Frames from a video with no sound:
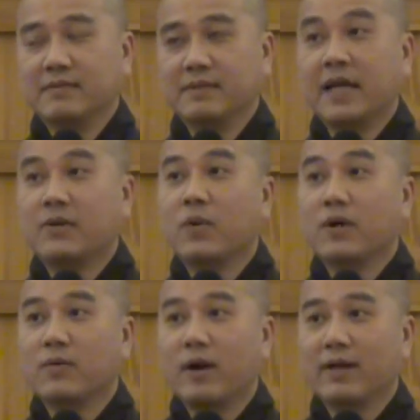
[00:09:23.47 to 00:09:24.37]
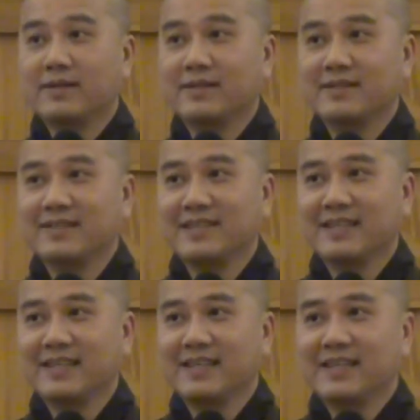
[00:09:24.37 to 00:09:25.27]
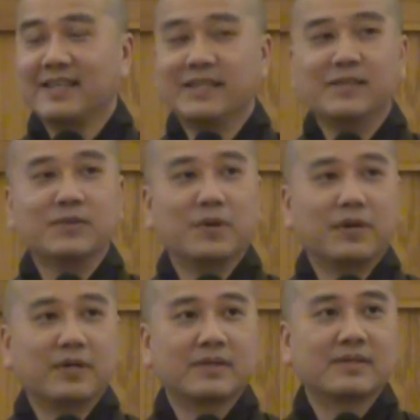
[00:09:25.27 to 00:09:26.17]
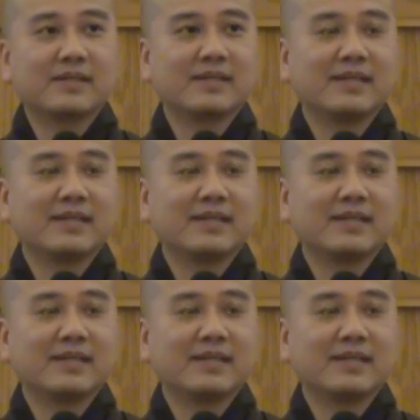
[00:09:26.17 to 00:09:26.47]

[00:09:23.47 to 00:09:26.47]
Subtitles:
9/11 in New York.